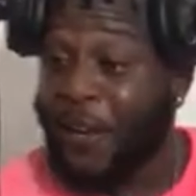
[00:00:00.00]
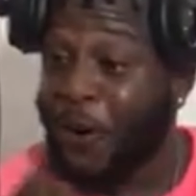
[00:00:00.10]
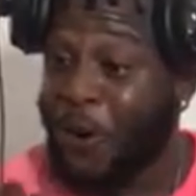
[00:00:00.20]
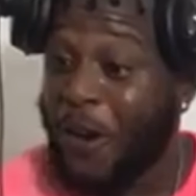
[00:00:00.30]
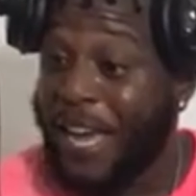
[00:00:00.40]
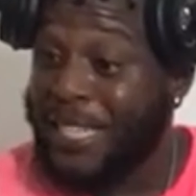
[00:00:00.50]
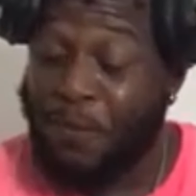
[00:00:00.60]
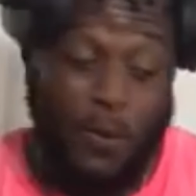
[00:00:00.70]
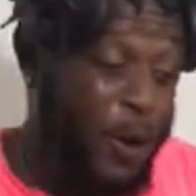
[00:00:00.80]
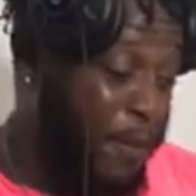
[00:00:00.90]
the cocoa
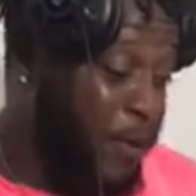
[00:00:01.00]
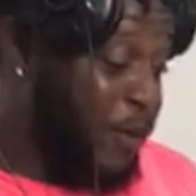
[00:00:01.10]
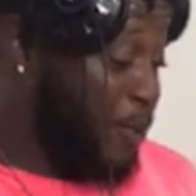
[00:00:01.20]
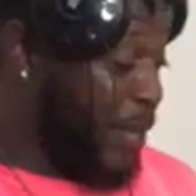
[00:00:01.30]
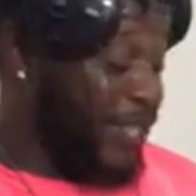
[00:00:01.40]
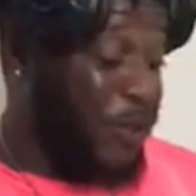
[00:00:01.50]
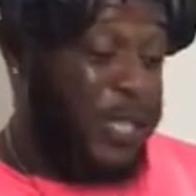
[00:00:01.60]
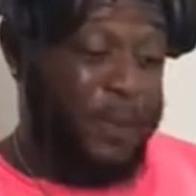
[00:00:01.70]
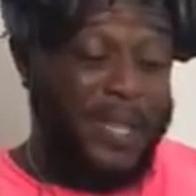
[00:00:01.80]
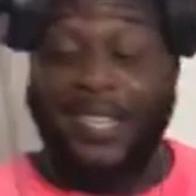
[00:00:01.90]
export. X-ray, could
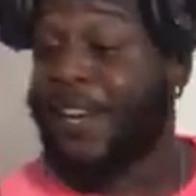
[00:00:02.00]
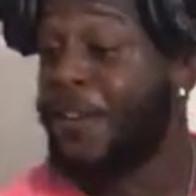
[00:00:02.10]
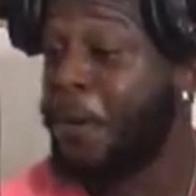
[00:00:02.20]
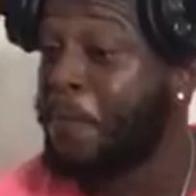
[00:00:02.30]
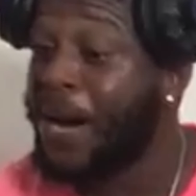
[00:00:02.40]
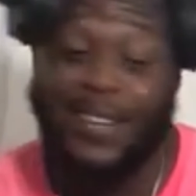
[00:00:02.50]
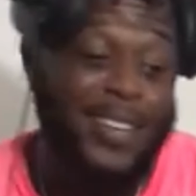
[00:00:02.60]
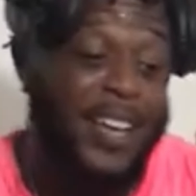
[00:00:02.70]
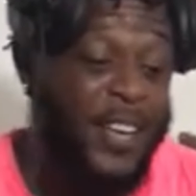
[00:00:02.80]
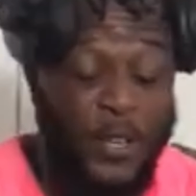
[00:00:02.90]
spot it on a pack,
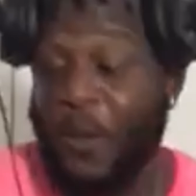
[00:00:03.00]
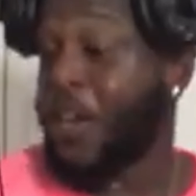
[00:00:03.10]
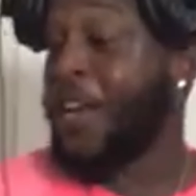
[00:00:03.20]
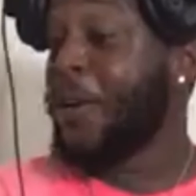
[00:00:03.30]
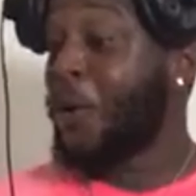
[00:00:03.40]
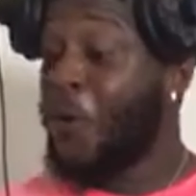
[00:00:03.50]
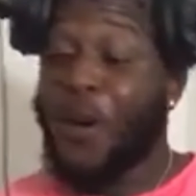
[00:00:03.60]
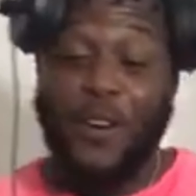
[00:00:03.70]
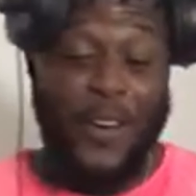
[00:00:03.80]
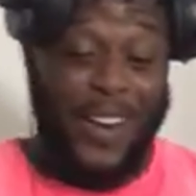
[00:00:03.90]
now show. Call the
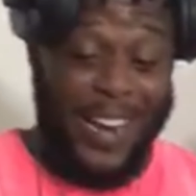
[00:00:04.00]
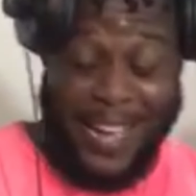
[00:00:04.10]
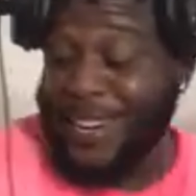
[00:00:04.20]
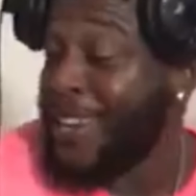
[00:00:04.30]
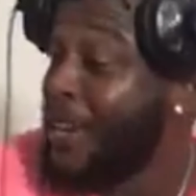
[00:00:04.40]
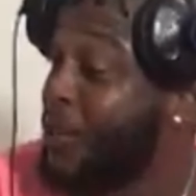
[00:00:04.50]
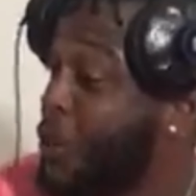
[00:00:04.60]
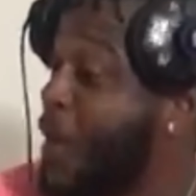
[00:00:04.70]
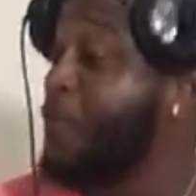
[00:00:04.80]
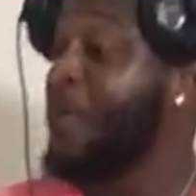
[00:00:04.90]
code online in the 12